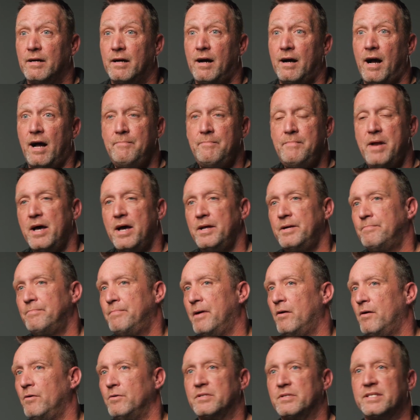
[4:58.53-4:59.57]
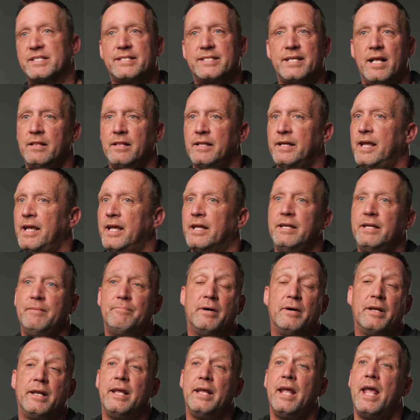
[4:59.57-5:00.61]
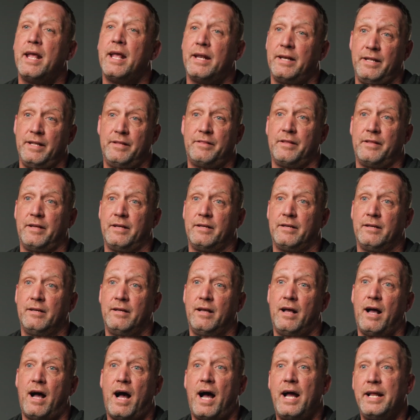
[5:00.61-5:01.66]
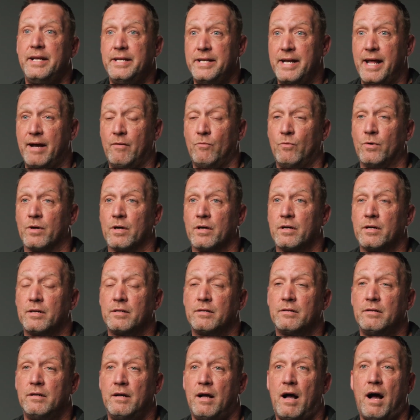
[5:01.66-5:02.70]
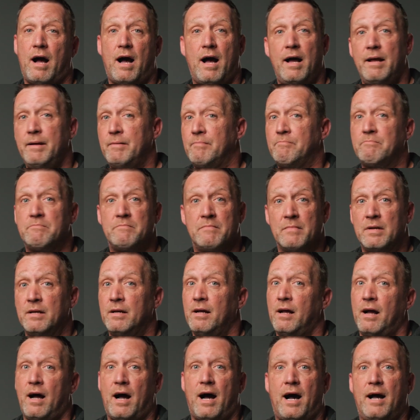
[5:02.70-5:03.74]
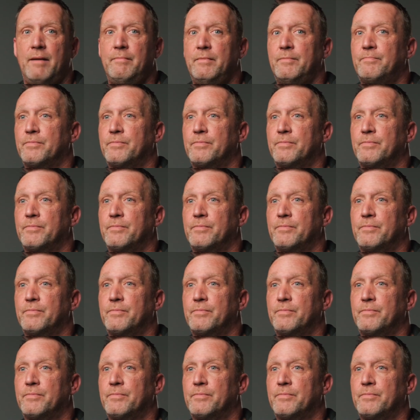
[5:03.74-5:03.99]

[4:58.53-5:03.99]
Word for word: I'm not about selling anybody anything. I network. I, I'm a